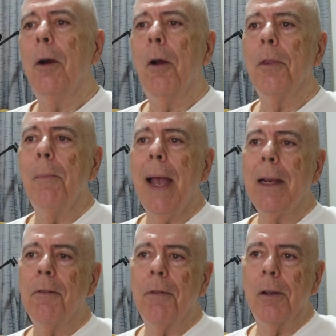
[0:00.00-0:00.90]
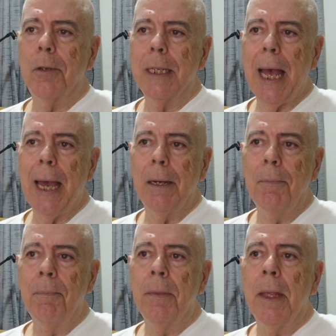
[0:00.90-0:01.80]
or on the microphone side?
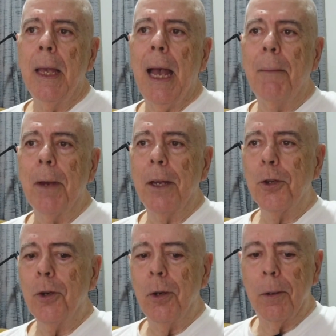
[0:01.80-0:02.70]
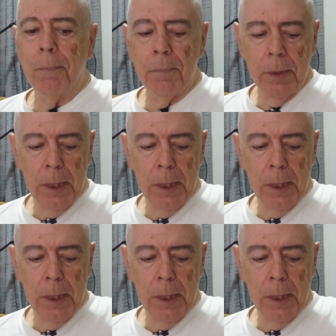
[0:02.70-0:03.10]
I'm not sure.